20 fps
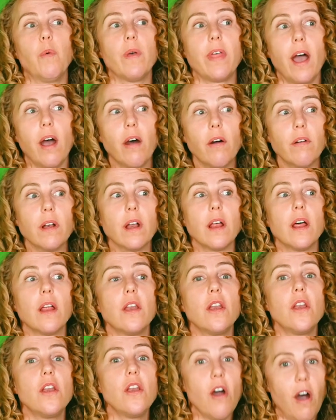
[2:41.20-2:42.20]
without
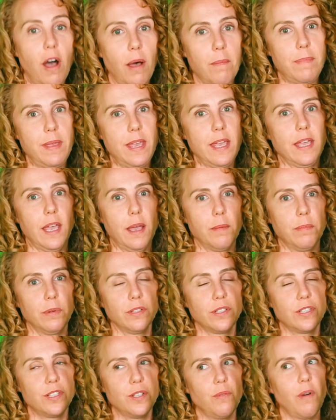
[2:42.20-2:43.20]
not being
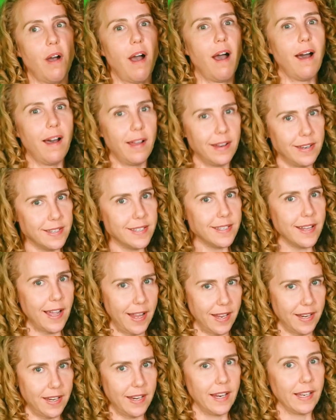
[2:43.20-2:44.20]
able to
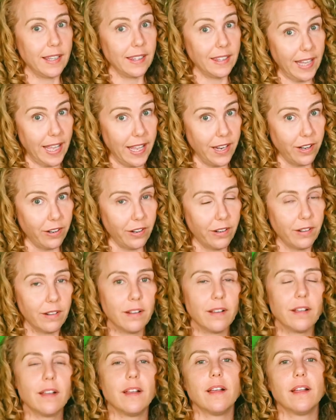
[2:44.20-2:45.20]
untighten it later.
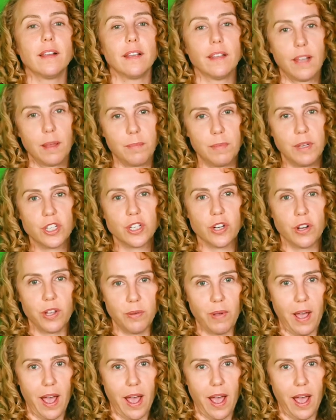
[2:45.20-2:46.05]
Let me show you